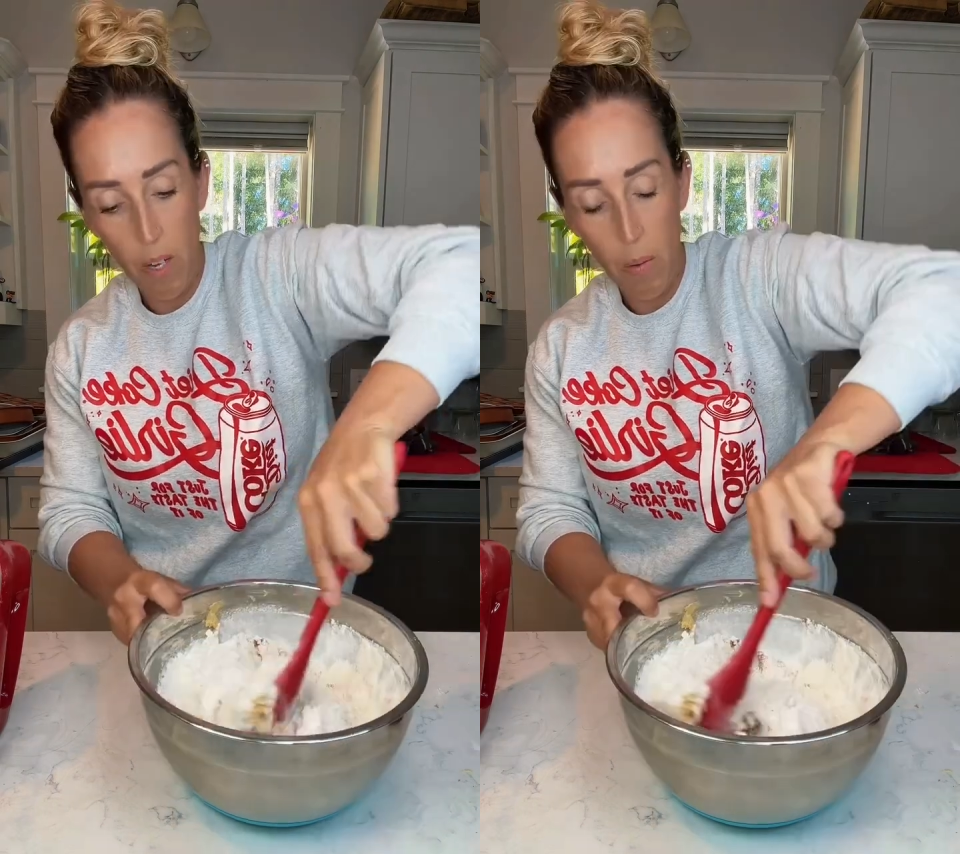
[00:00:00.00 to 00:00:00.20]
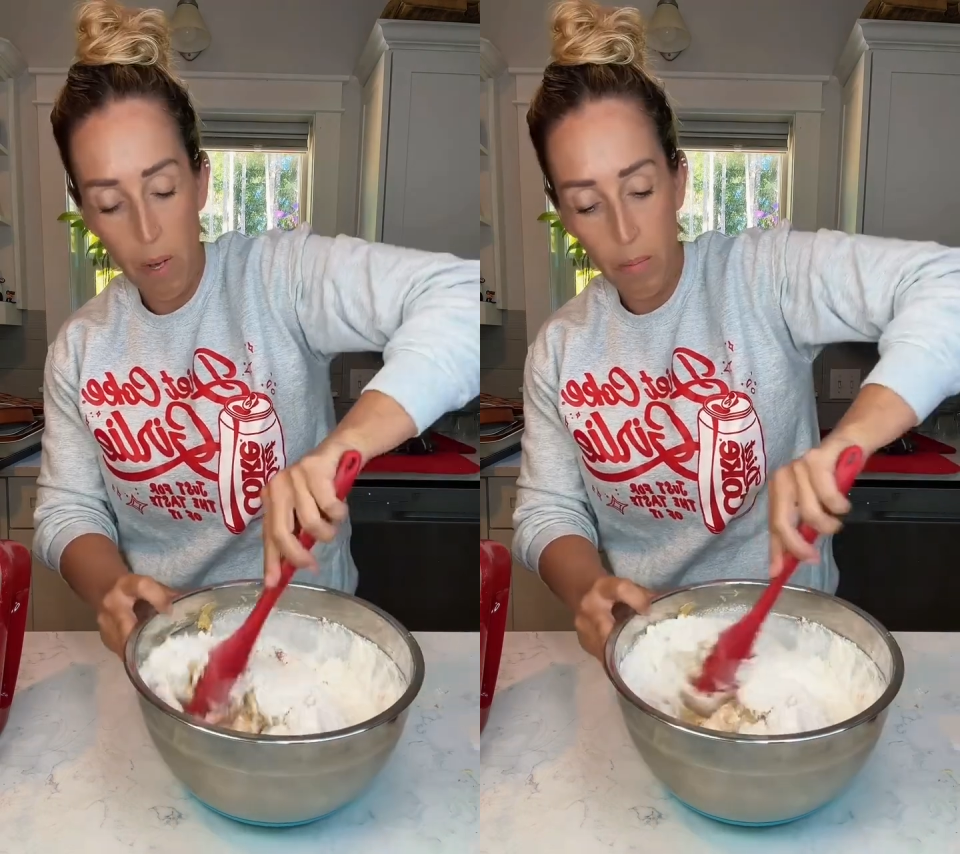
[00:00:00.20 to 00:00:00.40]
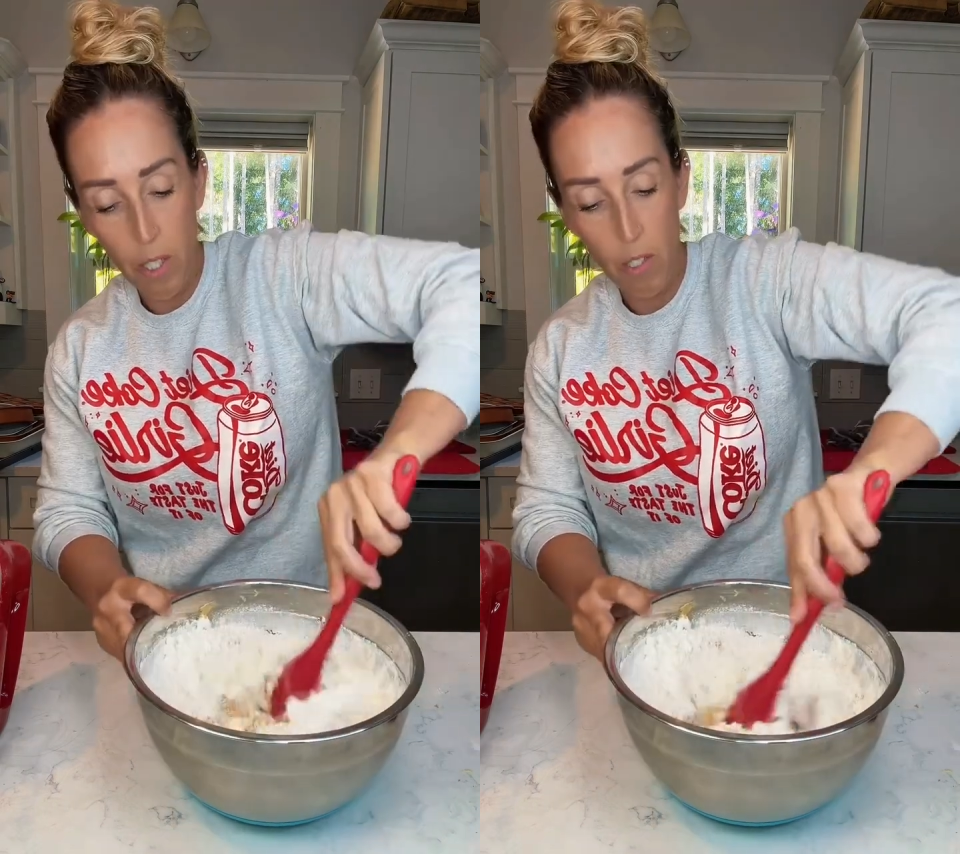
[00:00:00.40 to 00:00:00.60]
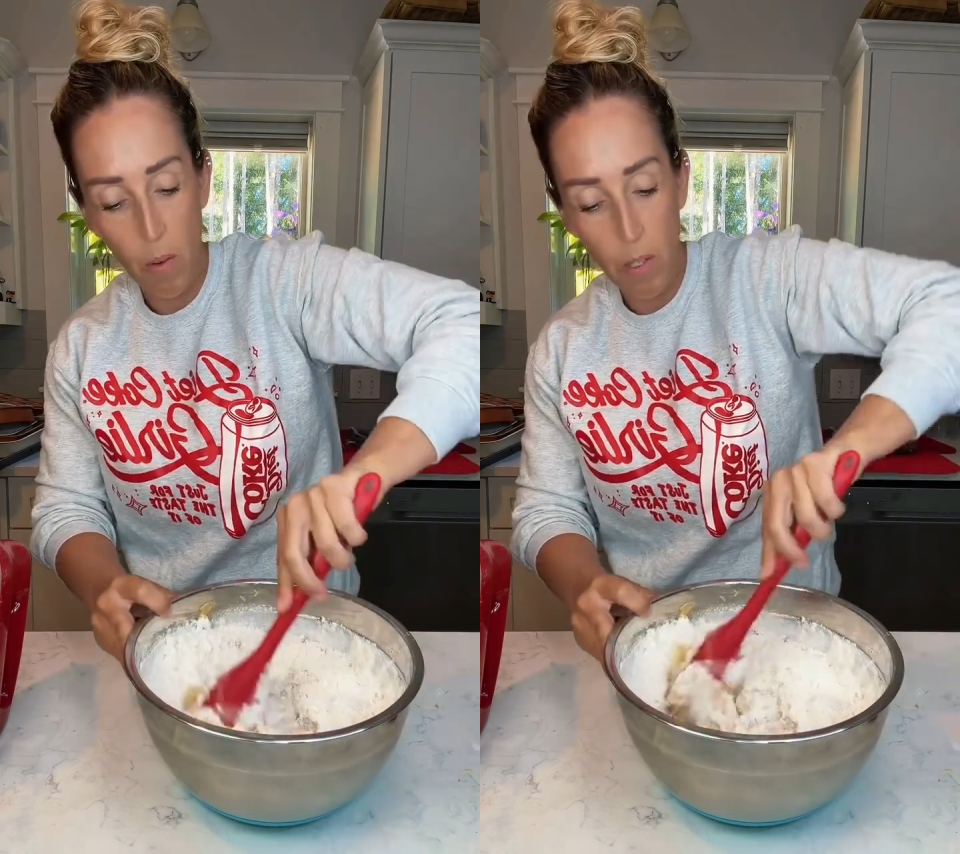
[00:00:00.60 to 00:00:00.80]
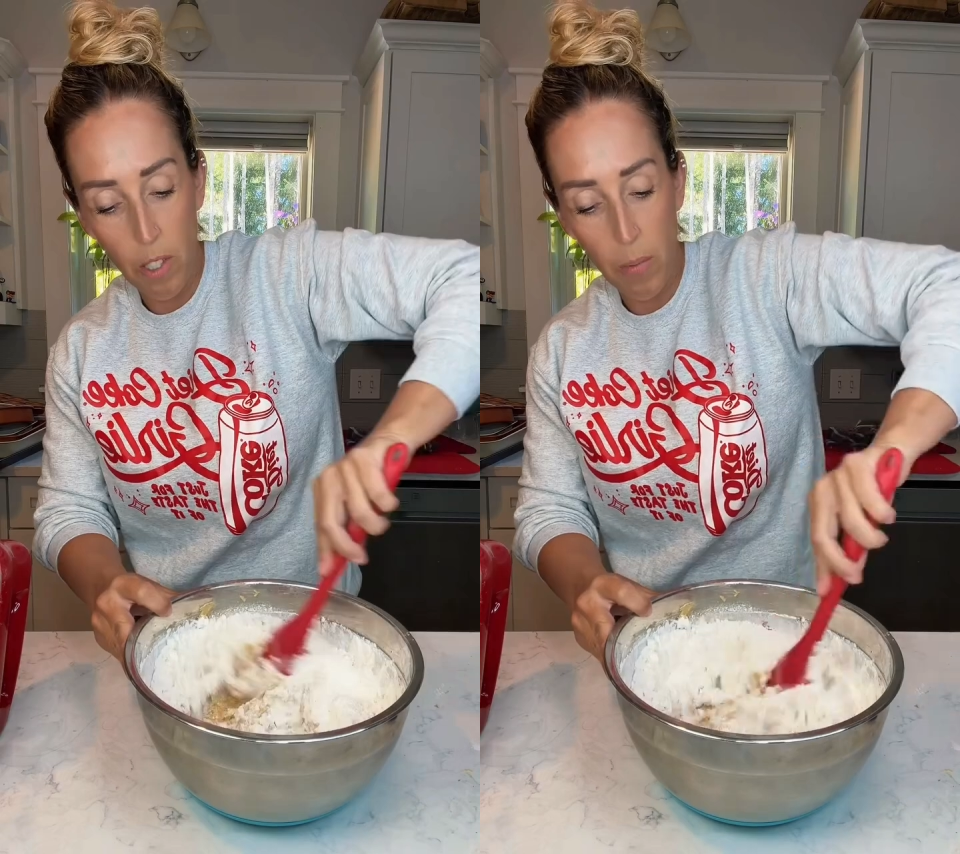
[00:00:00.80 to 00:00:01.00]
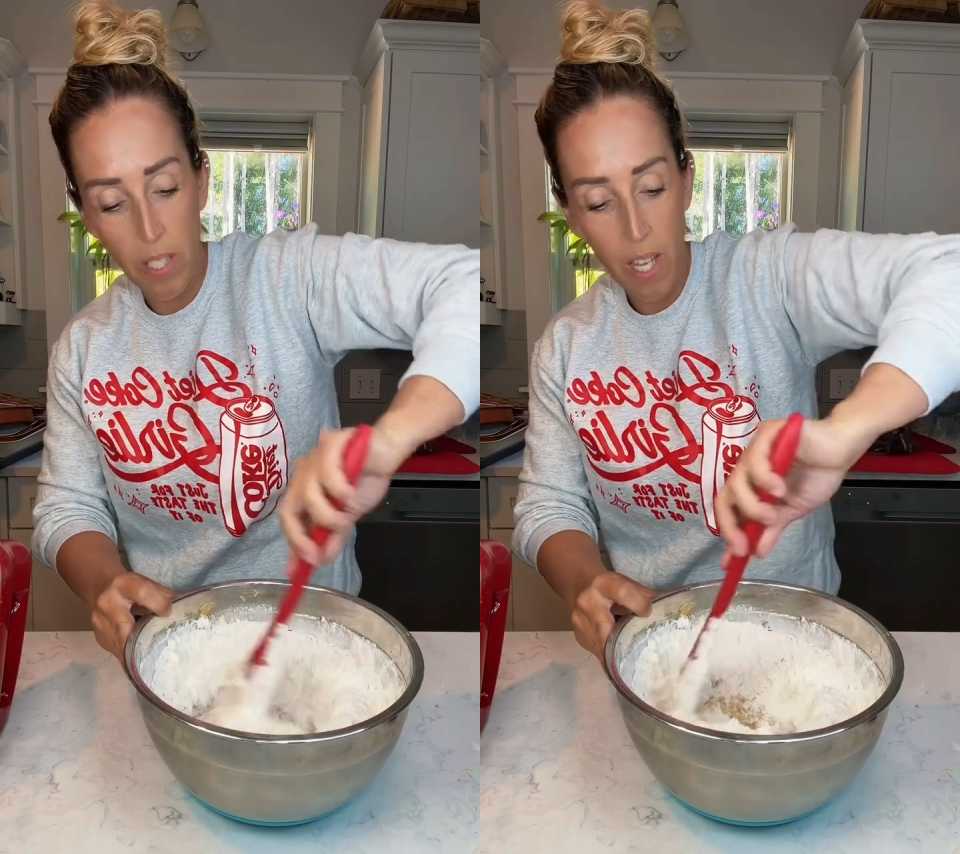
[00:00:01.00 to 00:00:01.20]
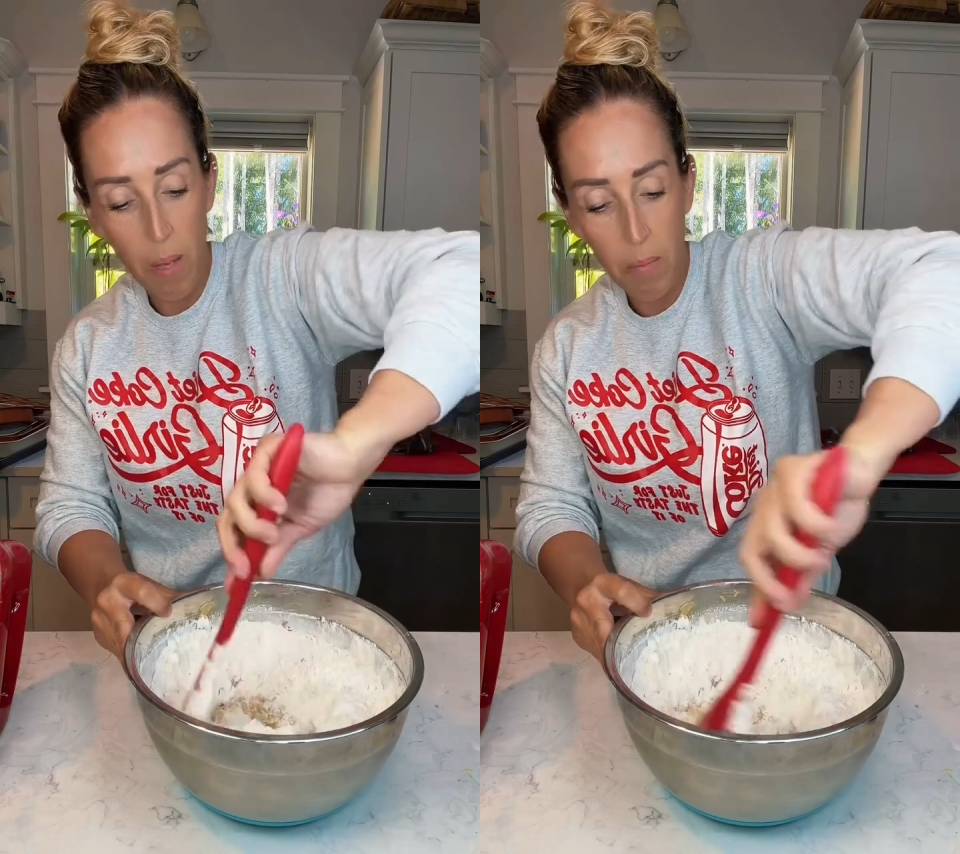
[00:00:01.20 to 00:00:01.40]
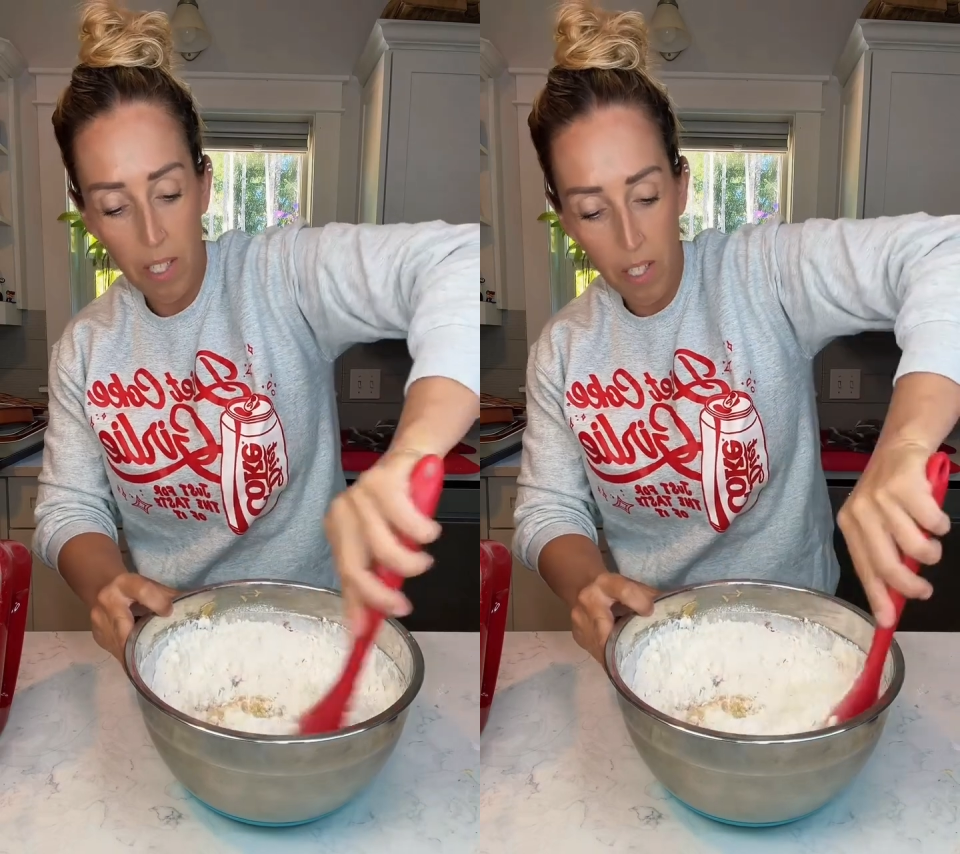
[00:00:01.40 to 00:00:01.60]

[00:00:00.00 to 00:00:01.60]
I'm just going to attempt